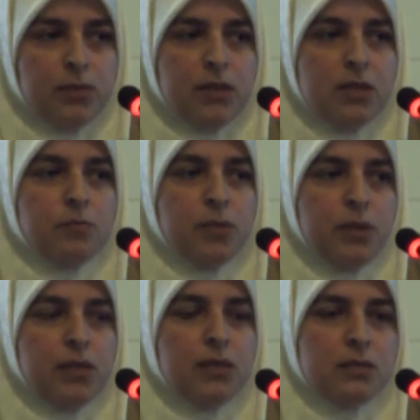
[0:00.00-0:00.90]
But this
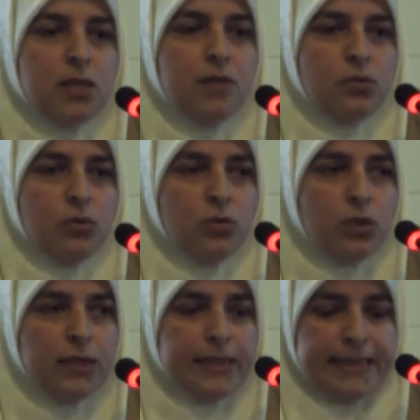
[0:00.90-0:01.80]
public doesn't have to
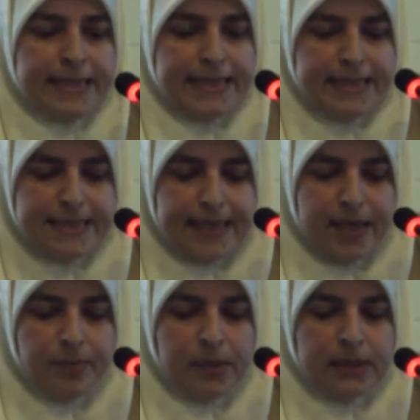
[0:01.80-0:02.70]
look the
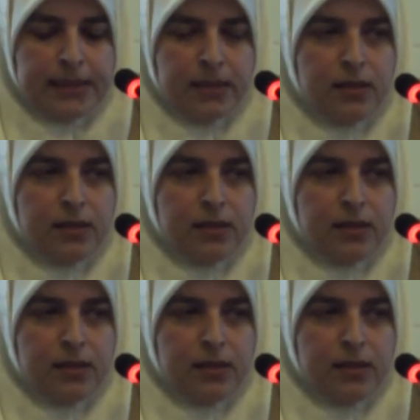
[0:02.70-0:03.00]
same.